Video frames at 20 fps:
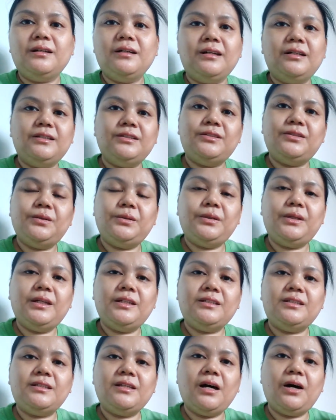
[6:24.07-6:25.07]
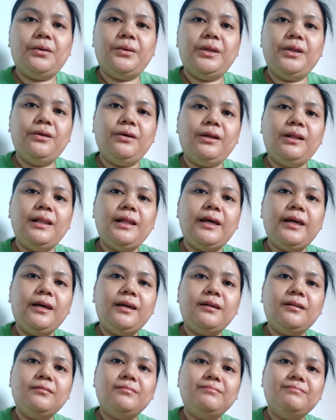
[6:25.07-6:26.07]
and so that's how he look
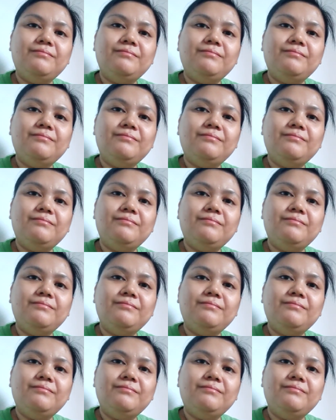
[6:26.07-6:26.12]
like.